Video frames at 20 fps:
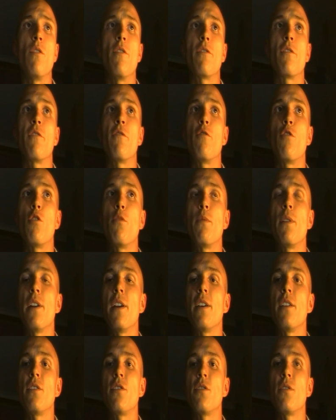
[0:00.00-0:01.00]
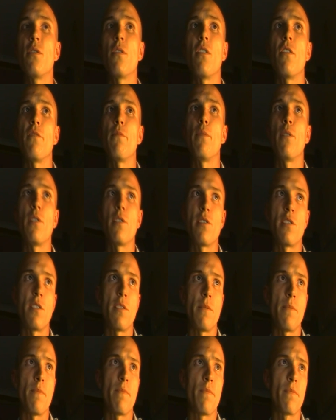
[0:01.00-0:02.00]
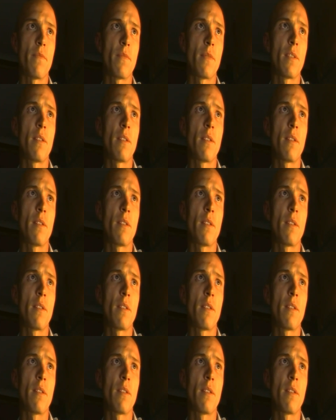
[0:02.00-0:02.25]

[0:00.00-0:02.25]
with the formulation of policy.